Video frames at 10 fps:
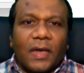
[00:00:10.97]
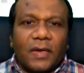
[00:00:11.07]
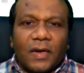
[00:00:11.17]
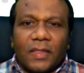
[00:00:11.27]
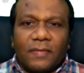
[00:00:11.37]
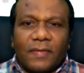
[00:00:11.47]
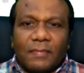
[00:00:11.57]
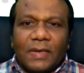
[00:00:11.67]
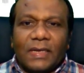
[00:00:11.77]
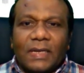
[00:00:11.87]
and under the
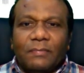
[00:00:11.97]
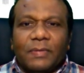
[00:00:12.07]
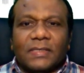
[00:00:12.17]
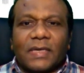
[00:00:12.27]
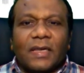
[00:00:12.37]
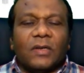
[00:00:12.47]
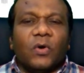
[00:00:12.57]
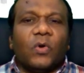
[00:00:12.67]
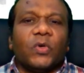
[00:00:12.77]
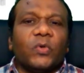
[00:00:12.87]
family templates, I will
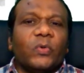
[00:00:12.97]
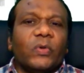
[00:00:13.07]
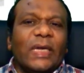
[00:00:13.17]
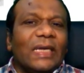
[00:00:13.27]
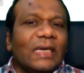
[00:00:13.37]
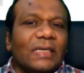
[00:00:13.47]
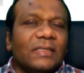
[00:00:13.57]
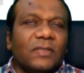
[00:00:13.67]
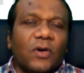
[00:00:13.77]
go to English.